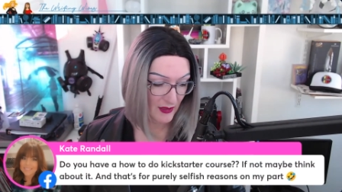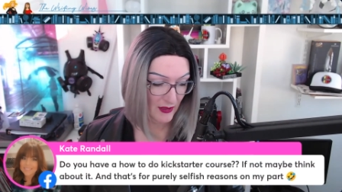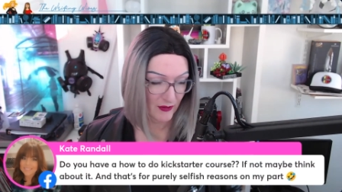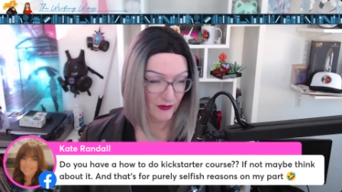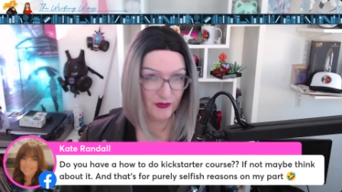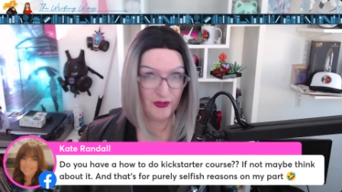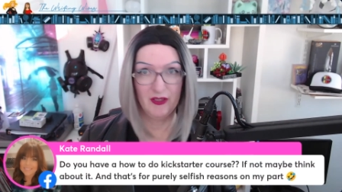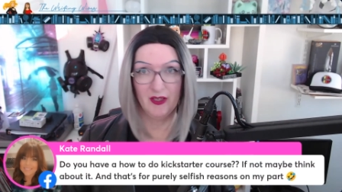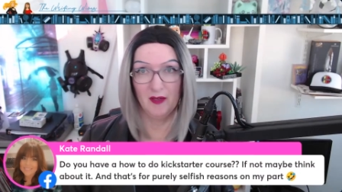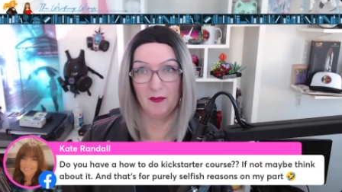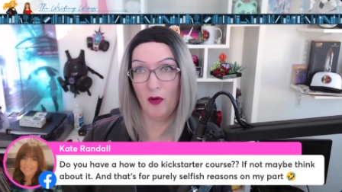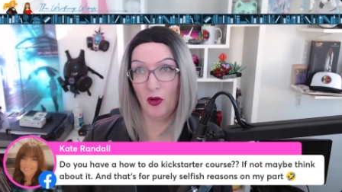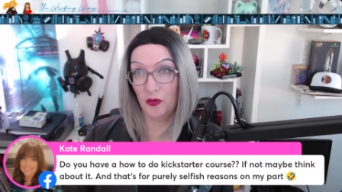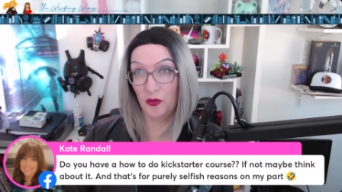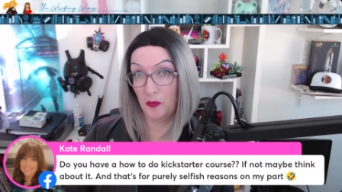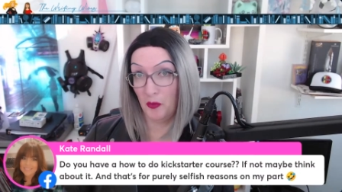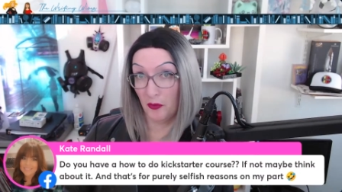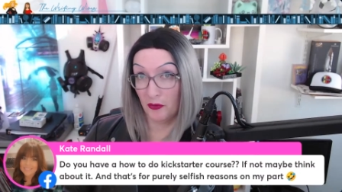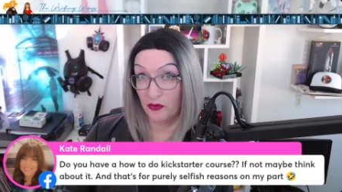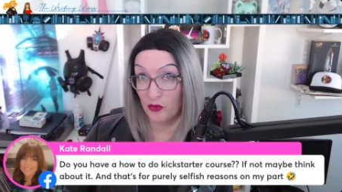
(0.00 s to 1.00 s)
She did
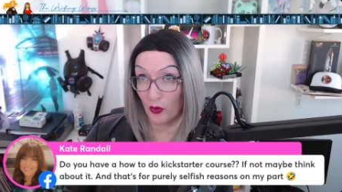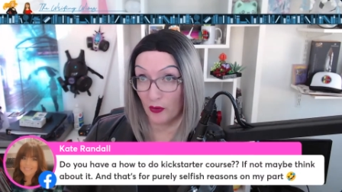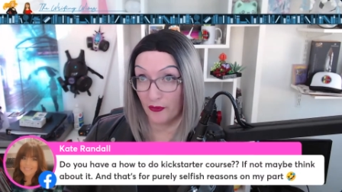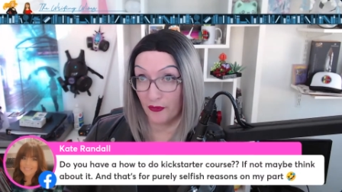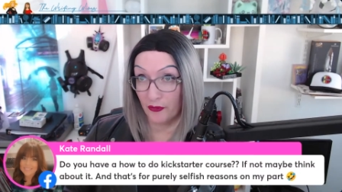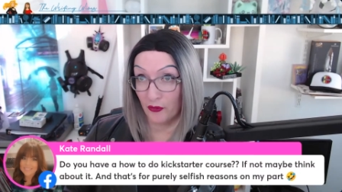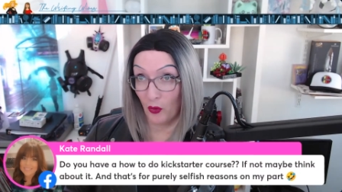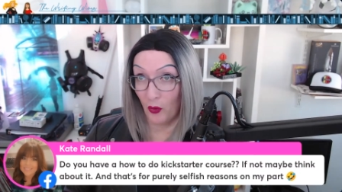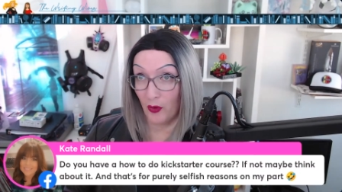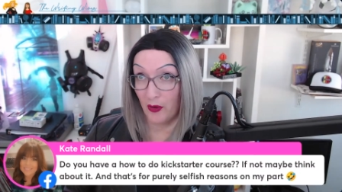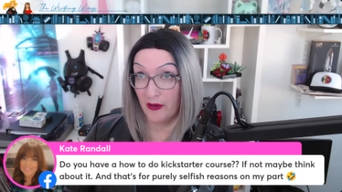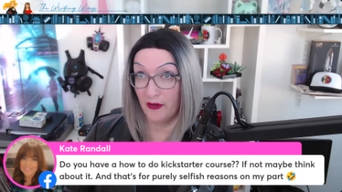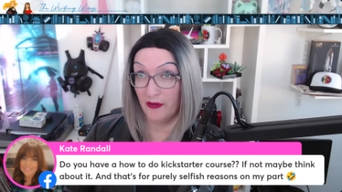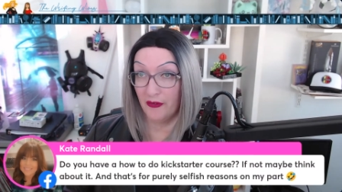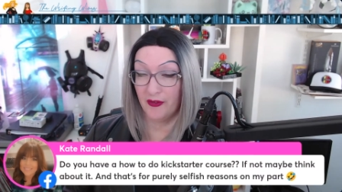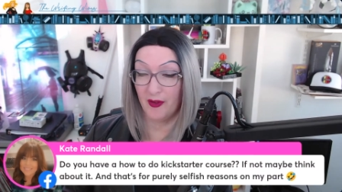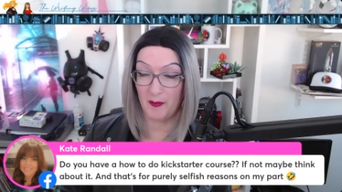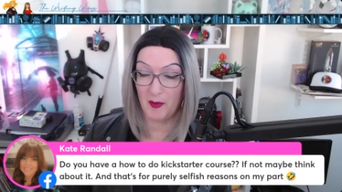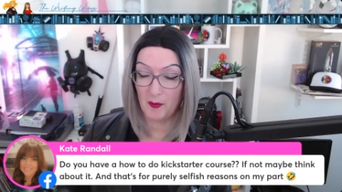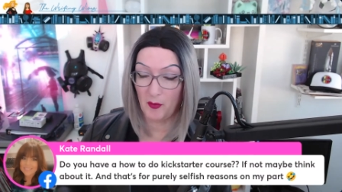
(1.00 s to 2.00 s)
multiple short stories
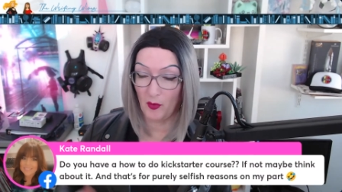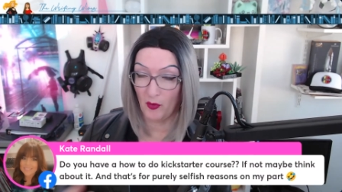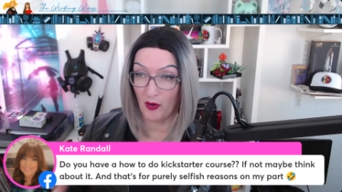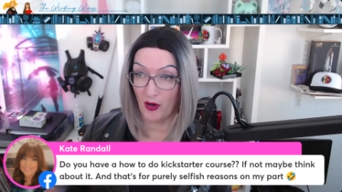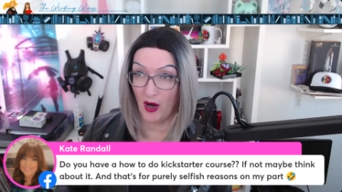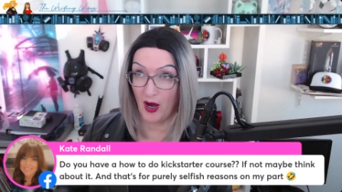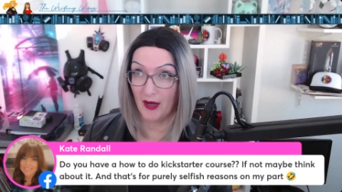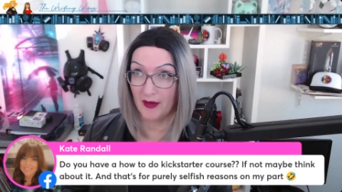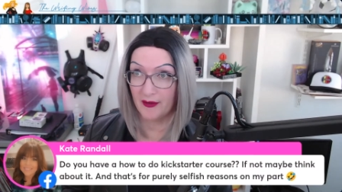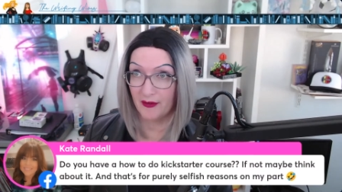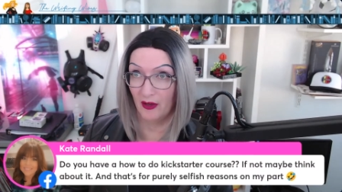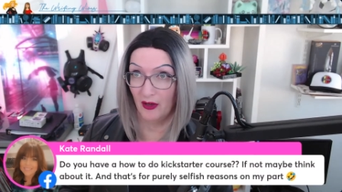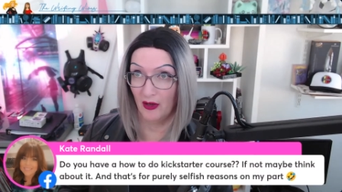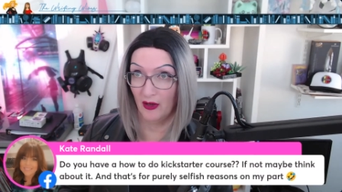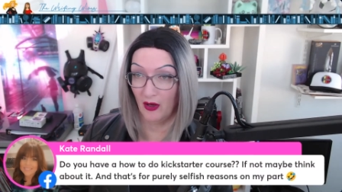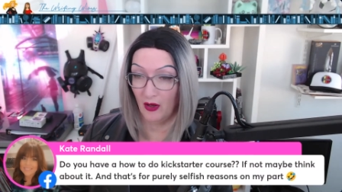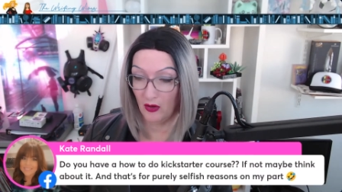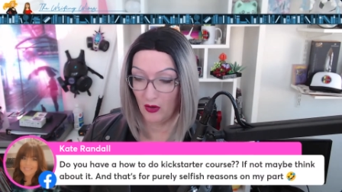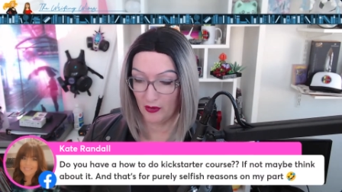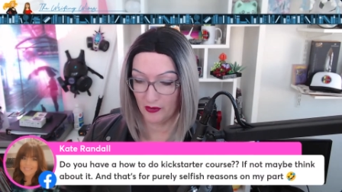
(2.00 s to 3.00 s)
that people got
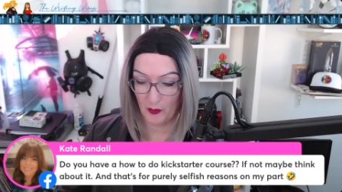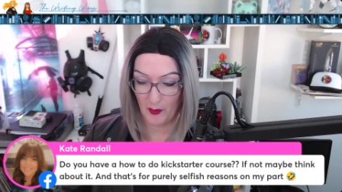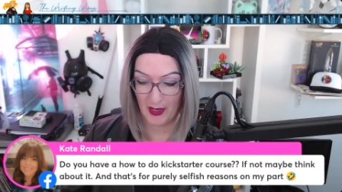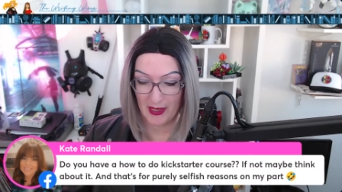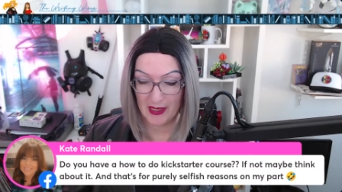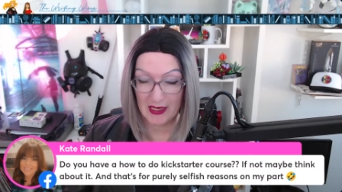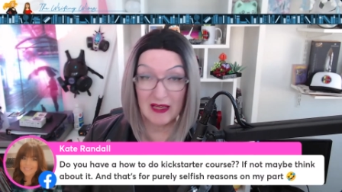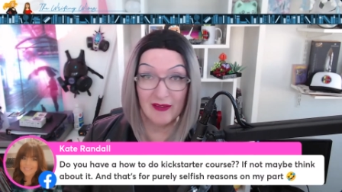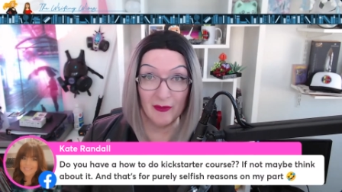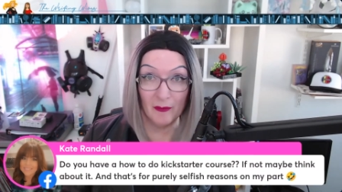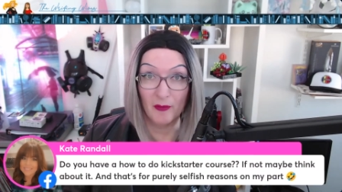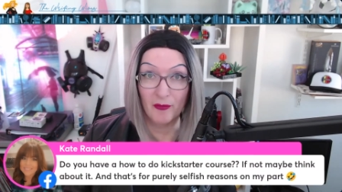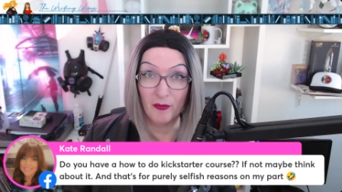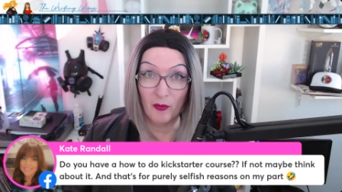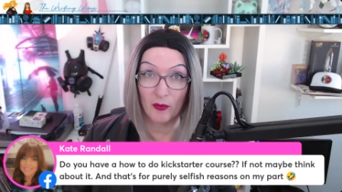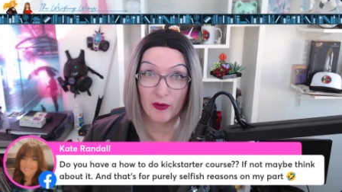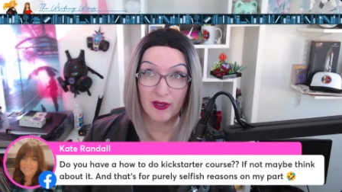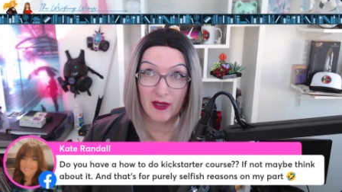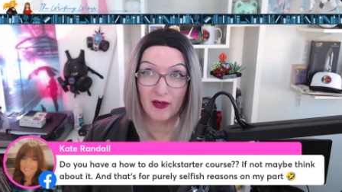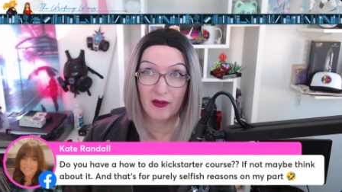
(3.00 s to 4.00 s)
along the way, even
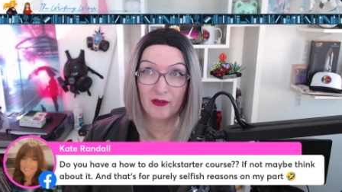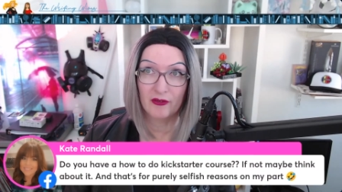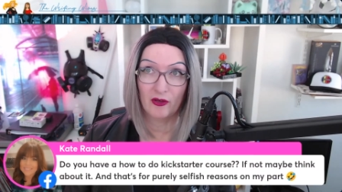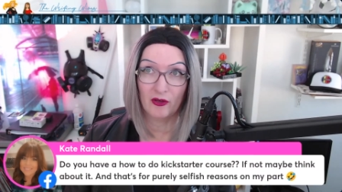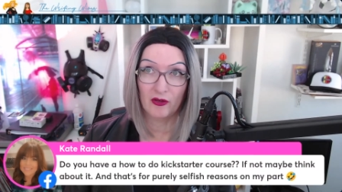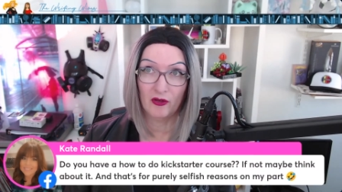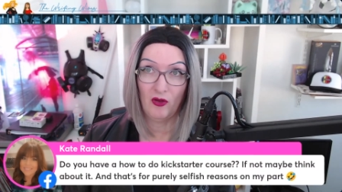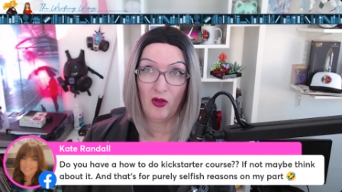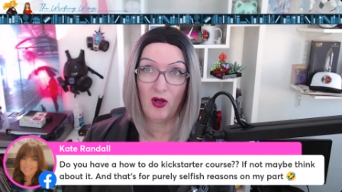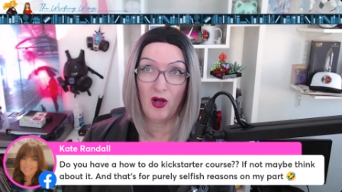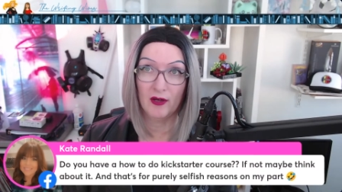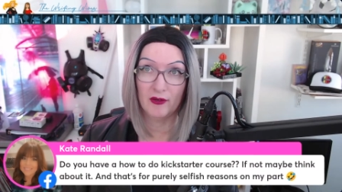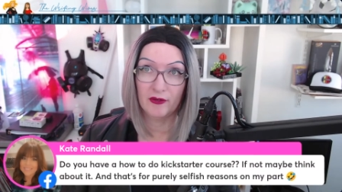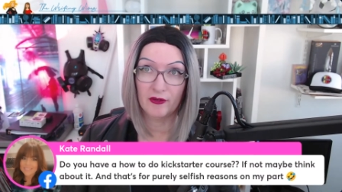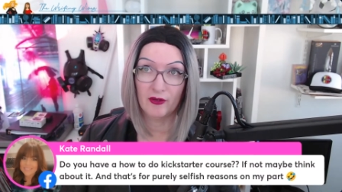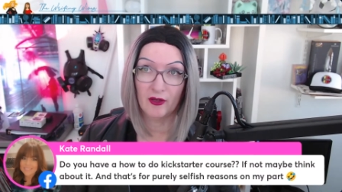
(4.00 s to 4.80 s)
before the Kickstarter launched.